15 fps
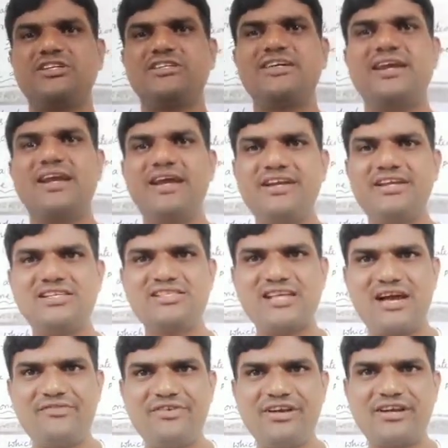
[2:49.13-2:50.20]
The light is
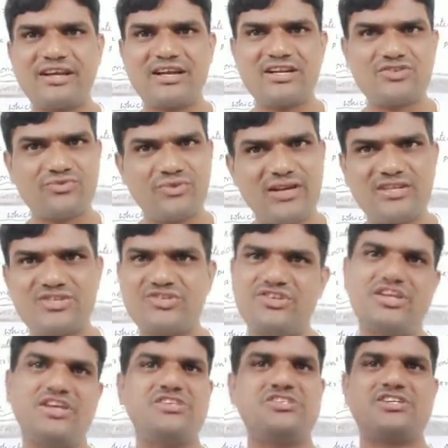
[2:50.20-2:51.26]
having transverse
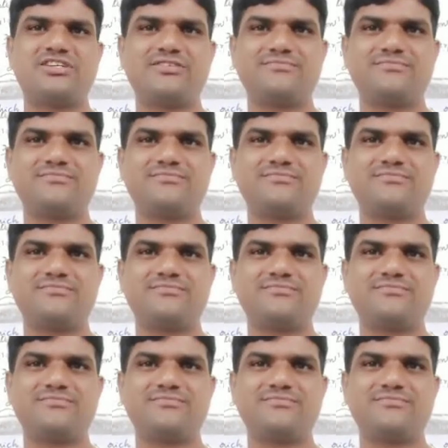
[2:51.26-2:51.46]
nature.